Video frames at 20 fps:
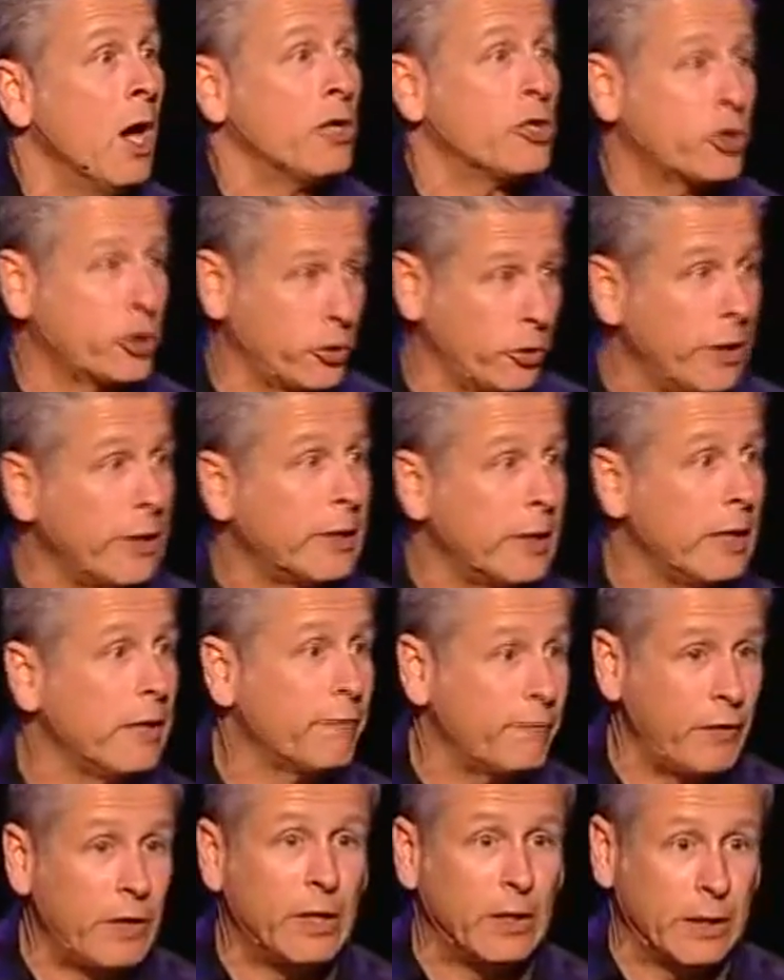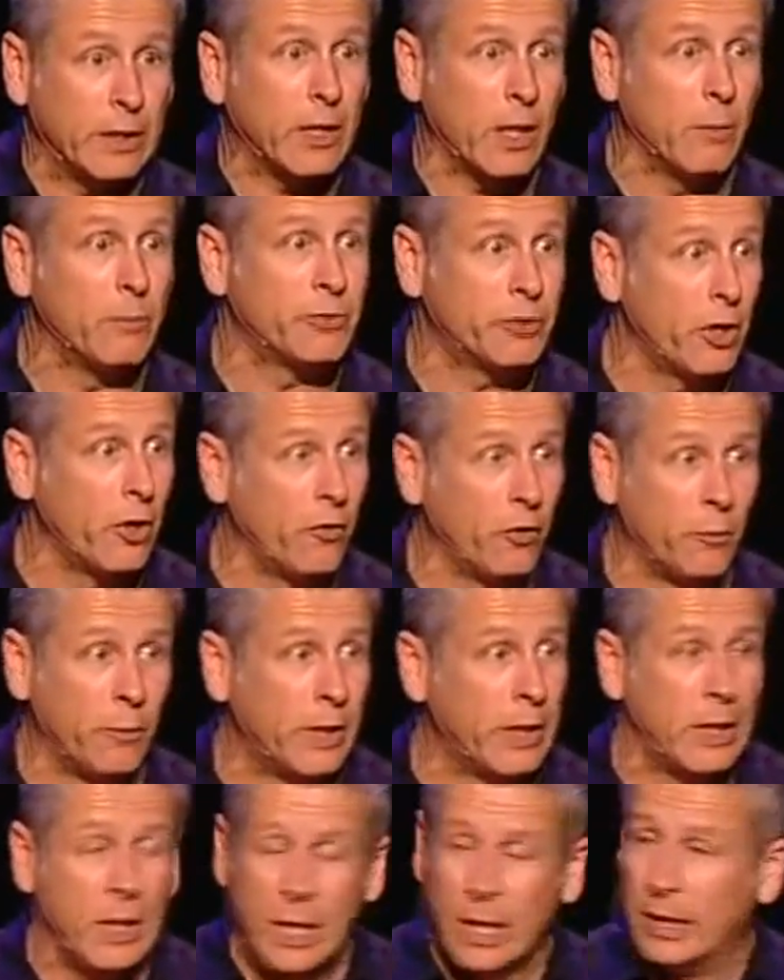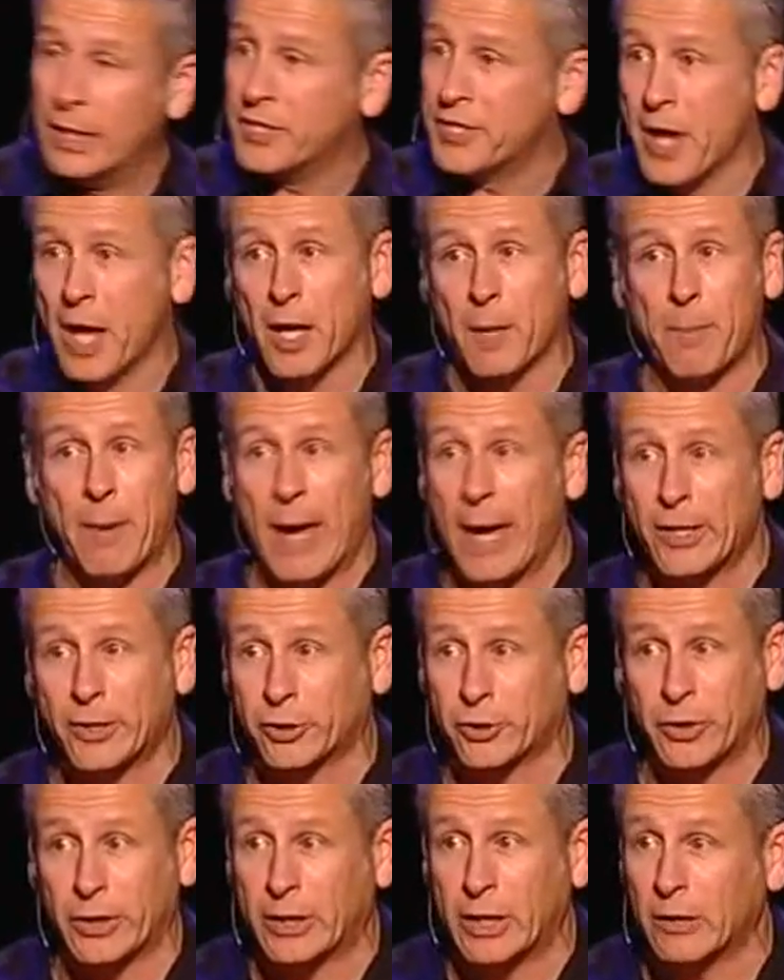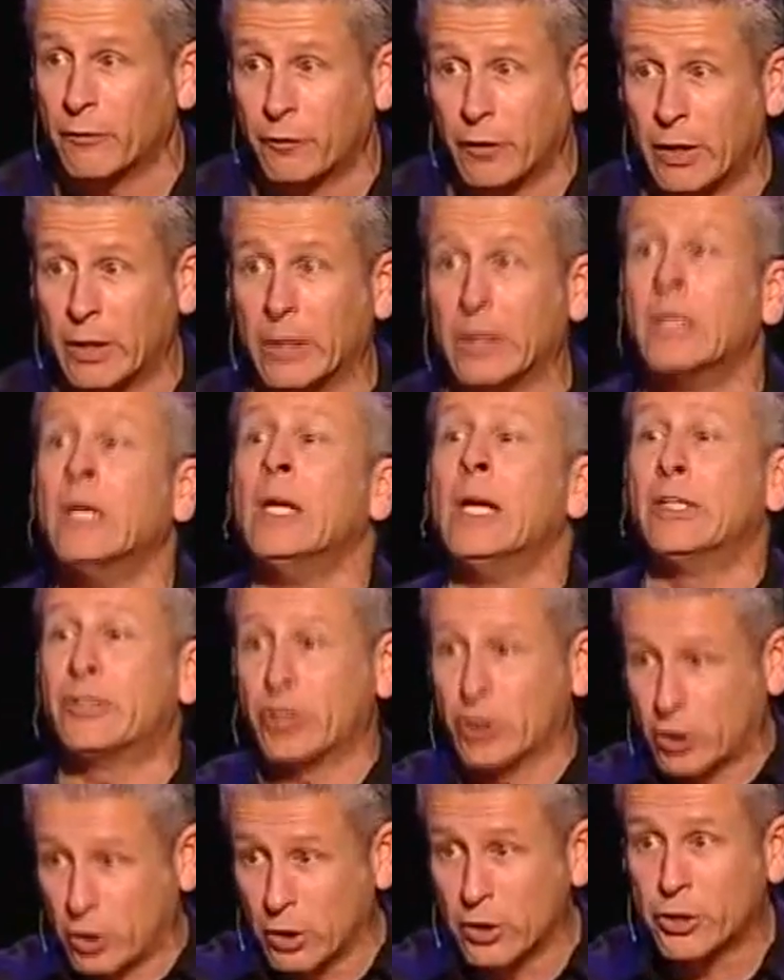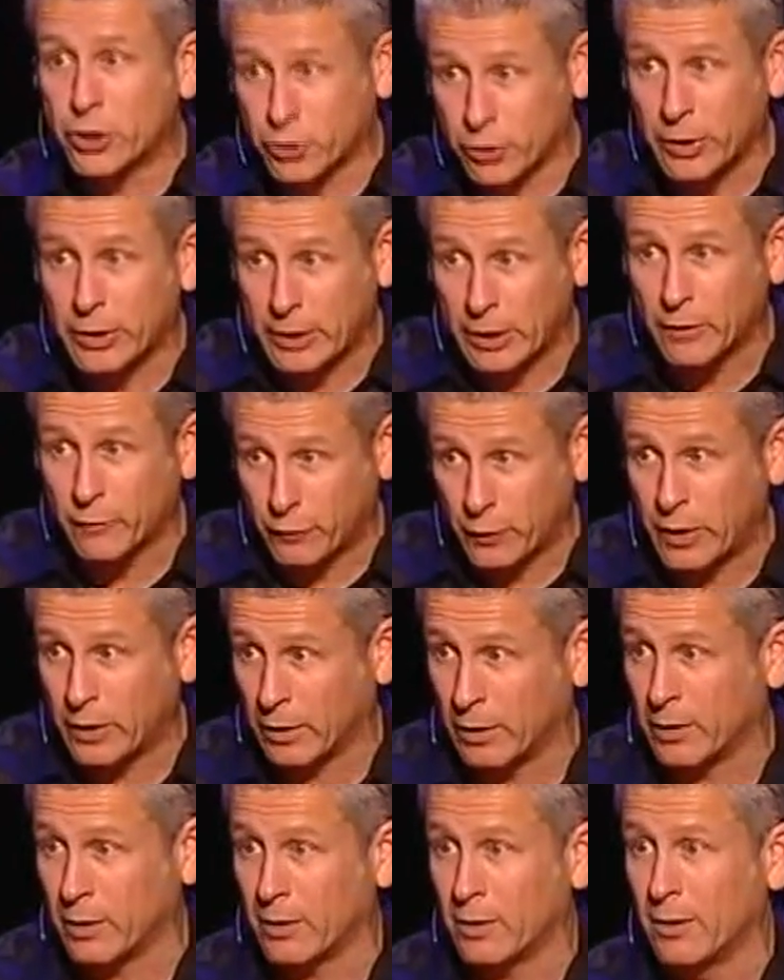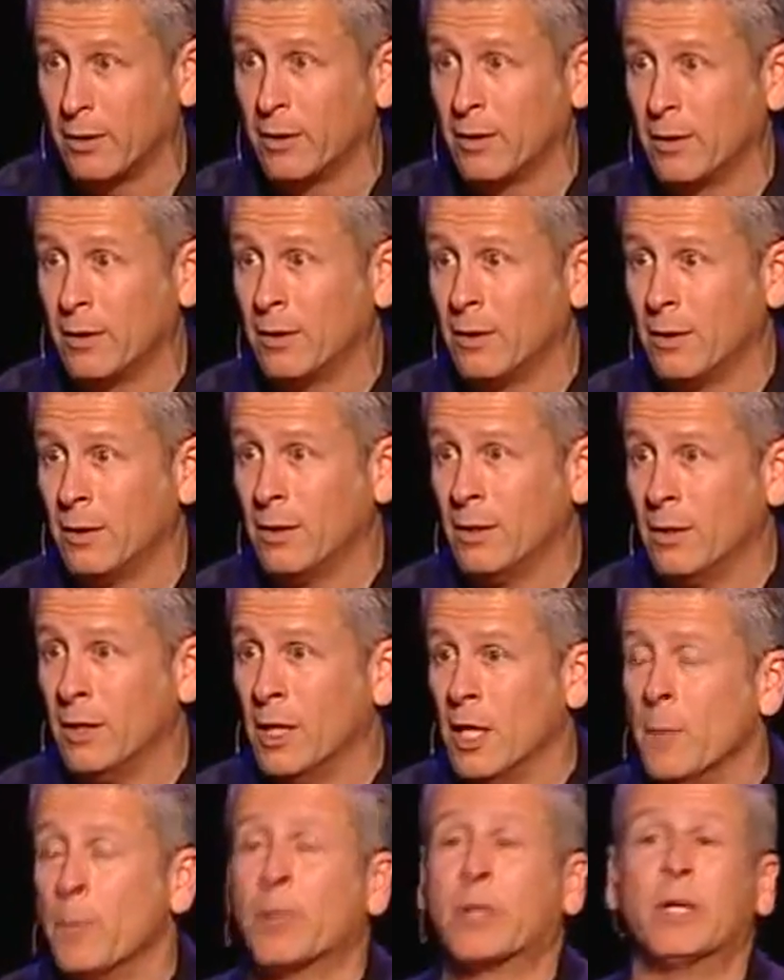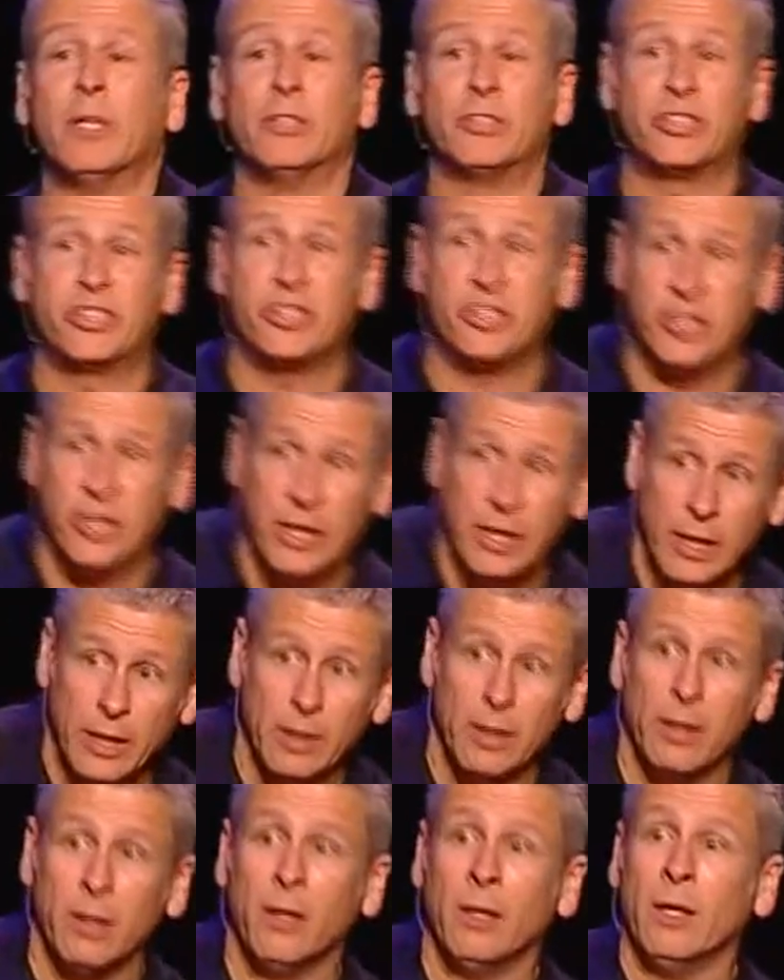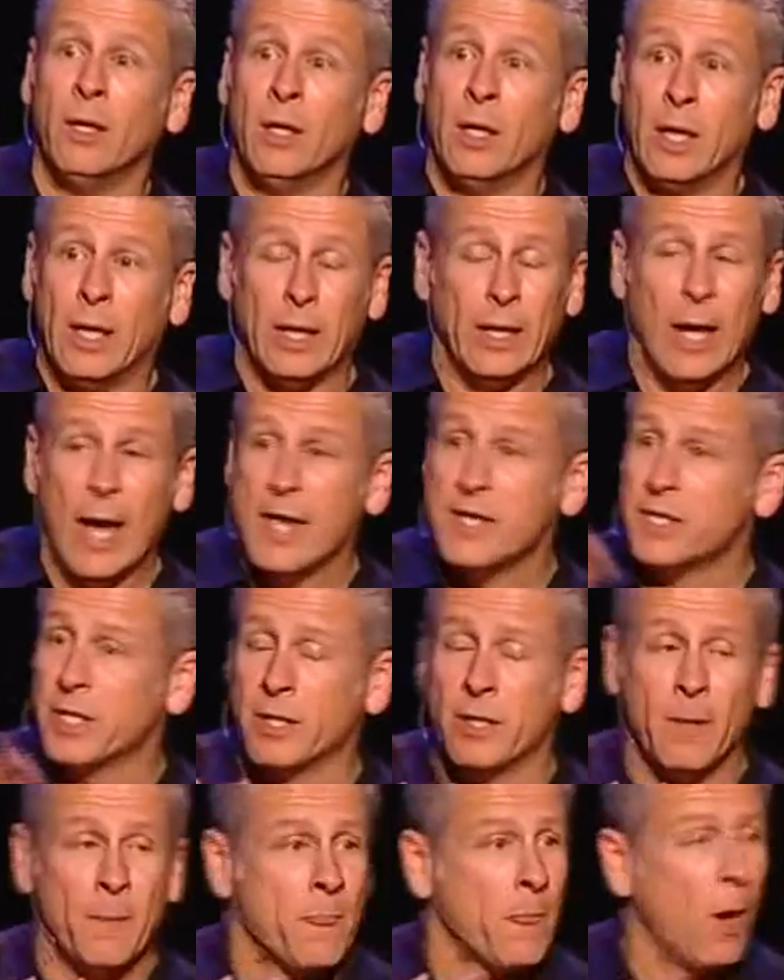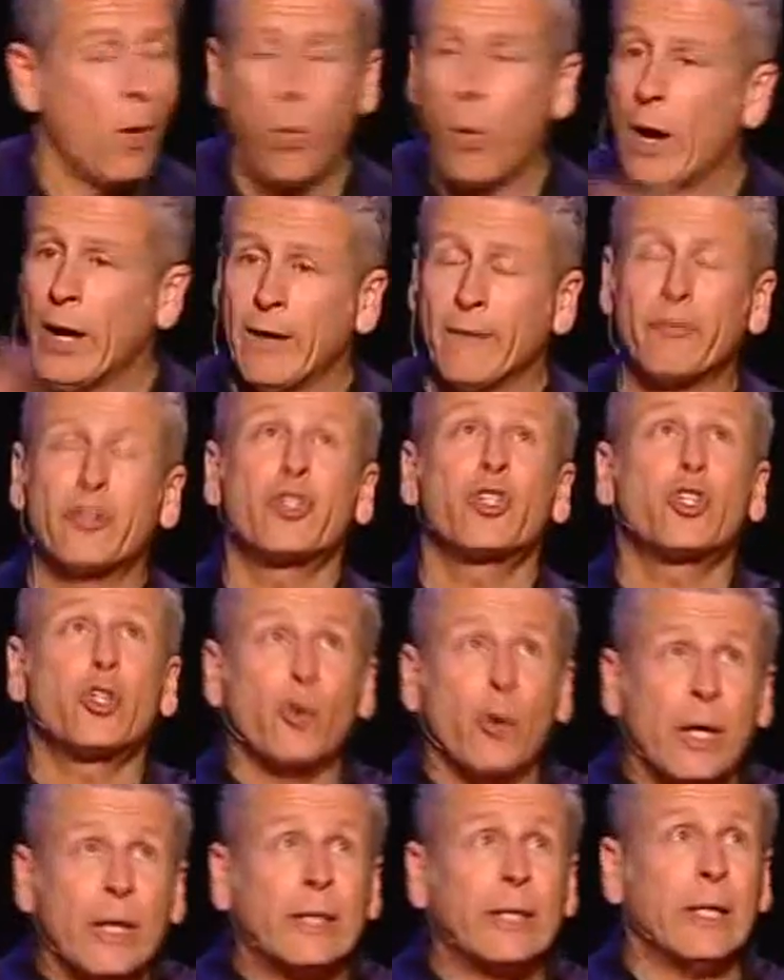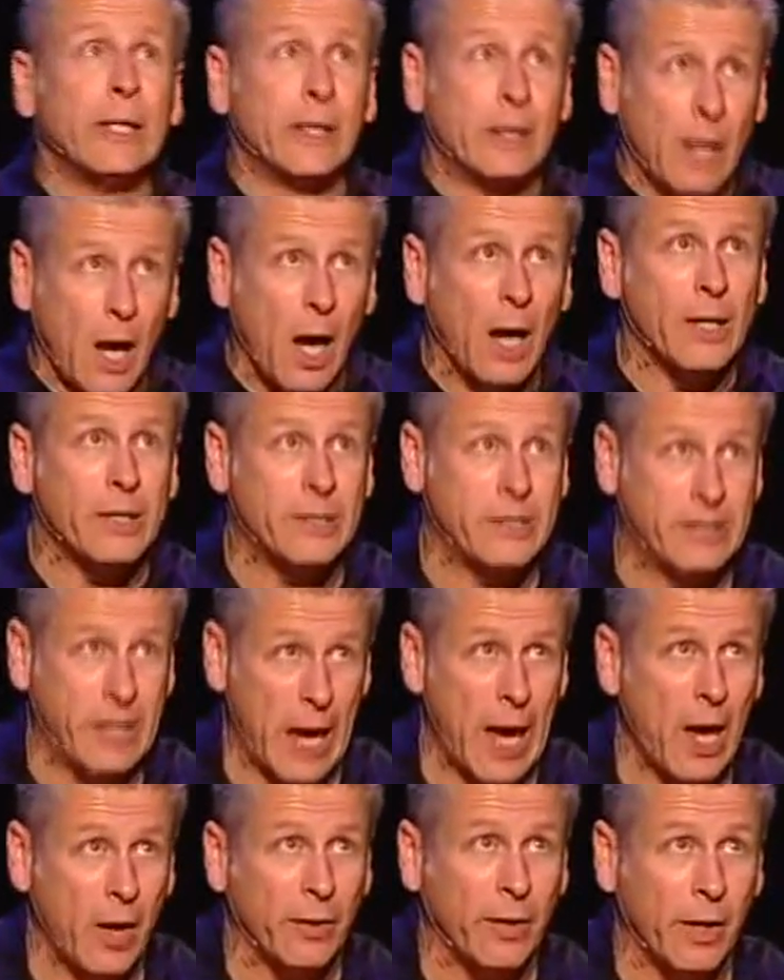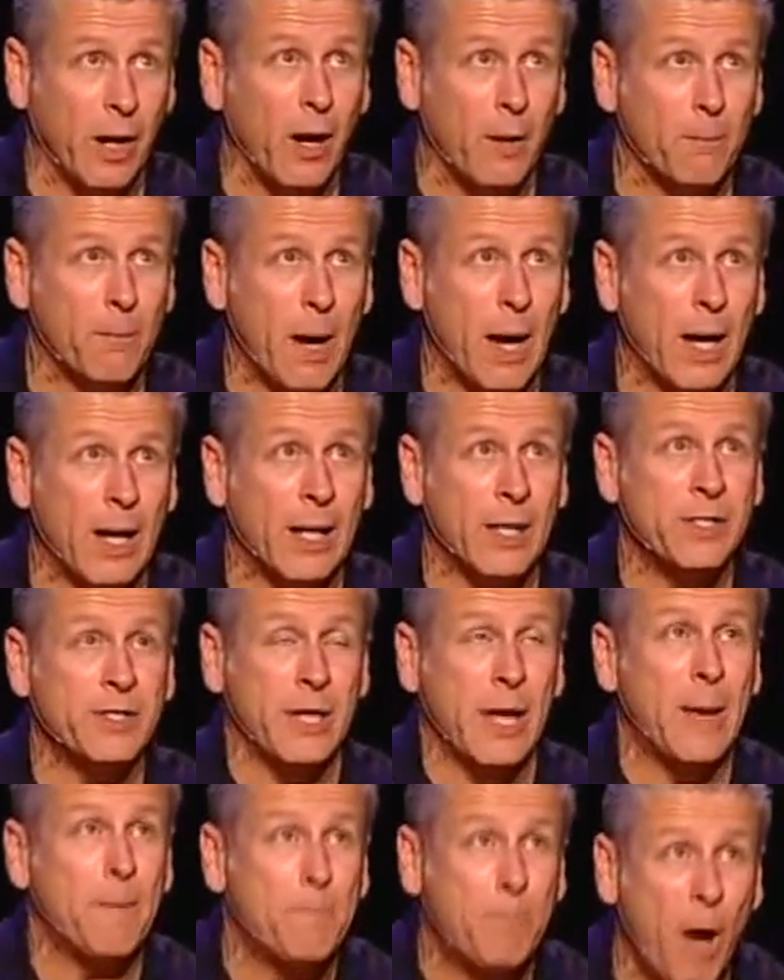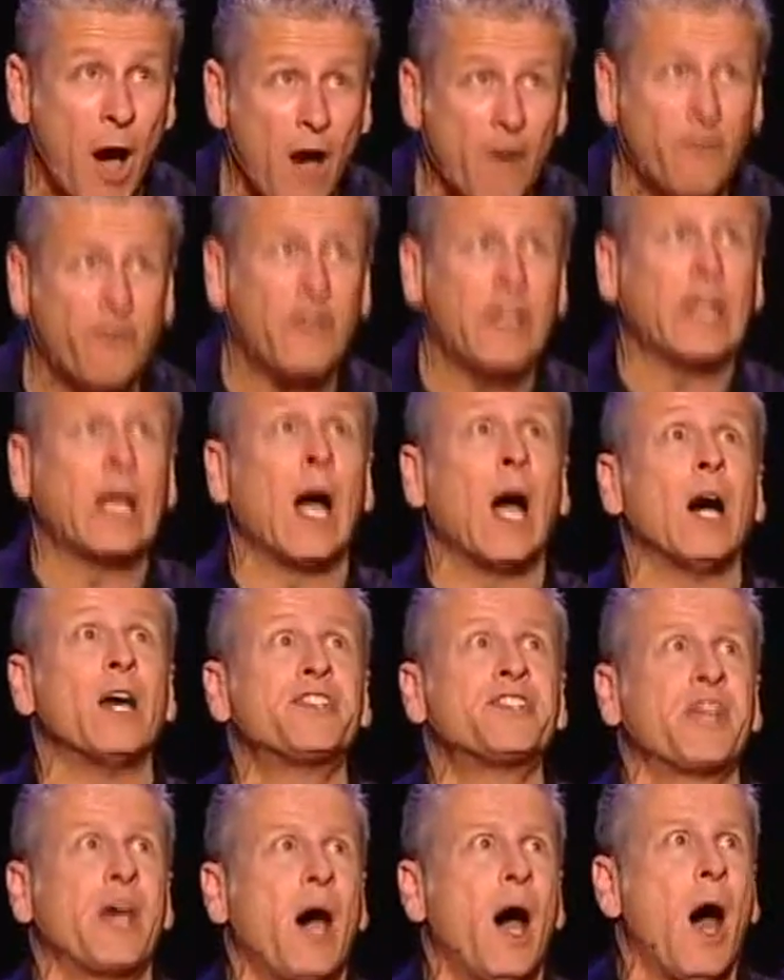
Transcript: A shrinking feeling comes over me, and it's not a bad shrinking feeling. It's a good shrinking feeling. Because sin, it has a way of shrinking God down in our minds and puffing us